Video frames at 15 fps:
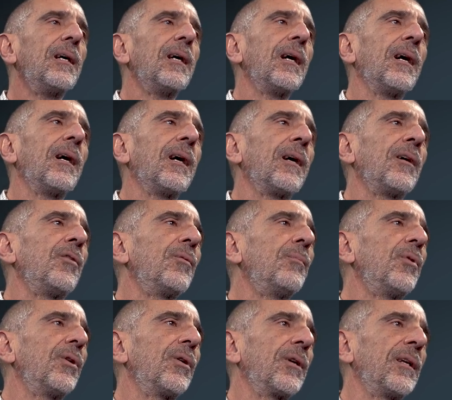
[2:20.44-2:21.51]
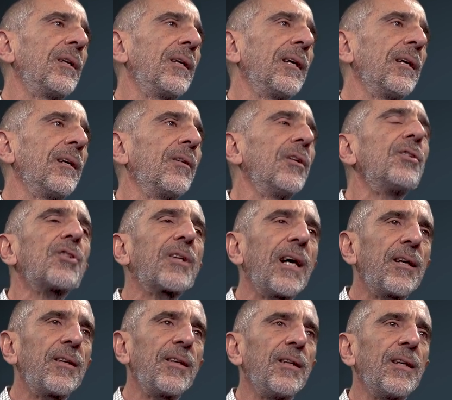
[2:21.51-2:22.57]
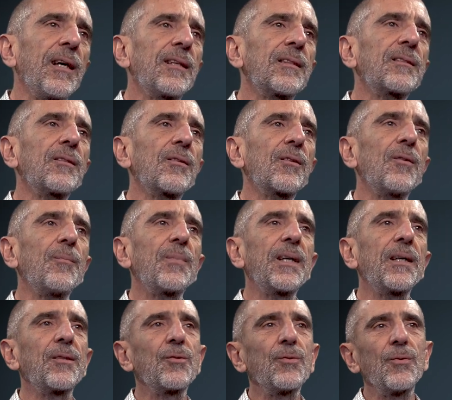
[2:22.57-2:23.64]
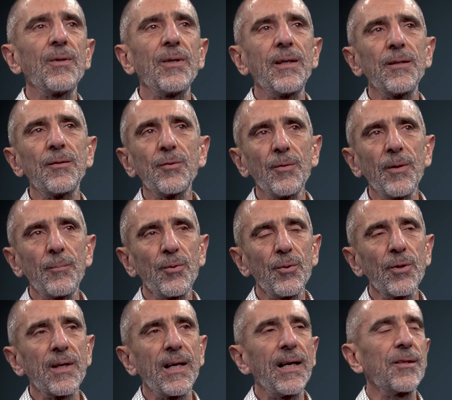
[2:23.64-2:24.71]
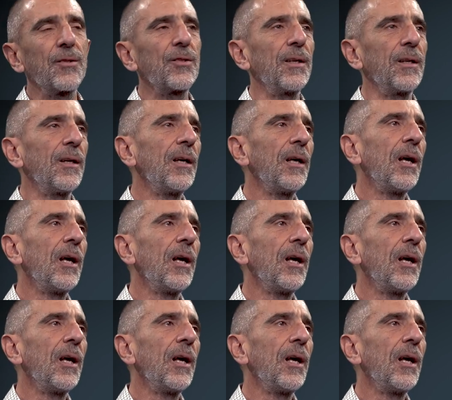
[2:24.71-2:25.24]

Uh, you're born in a rich country as compared to, uh, to a poor country.